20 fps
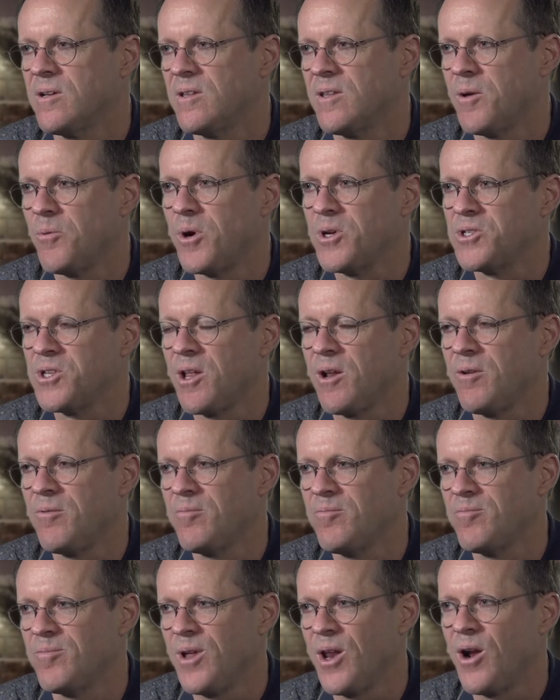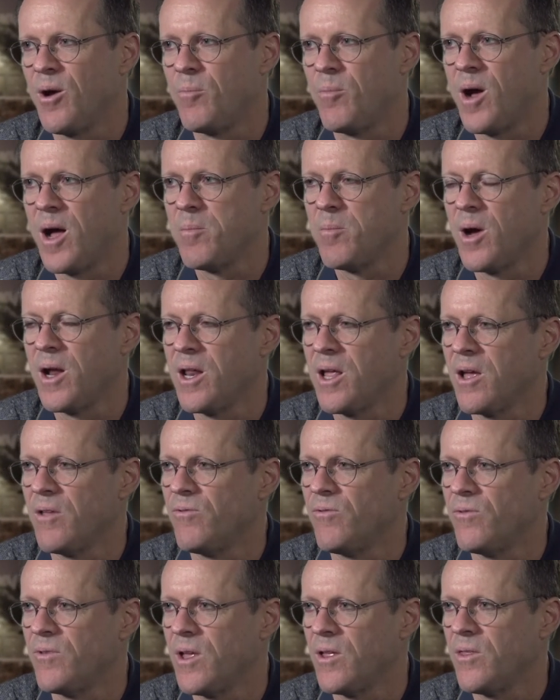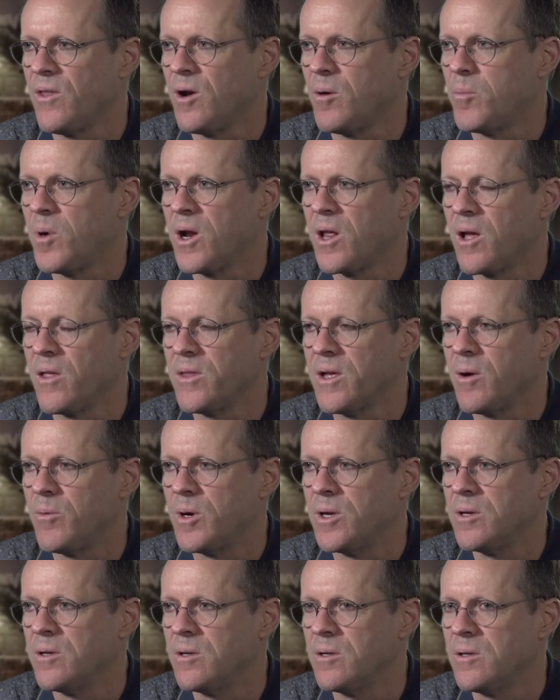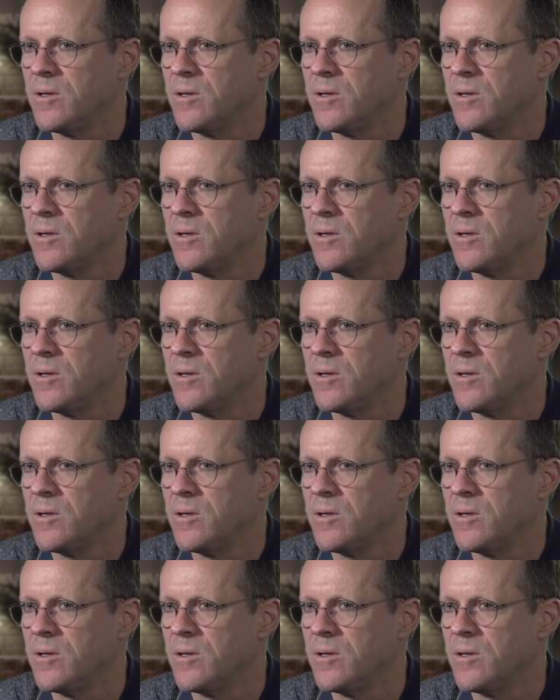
They wasted, you know, my money and their money on that one.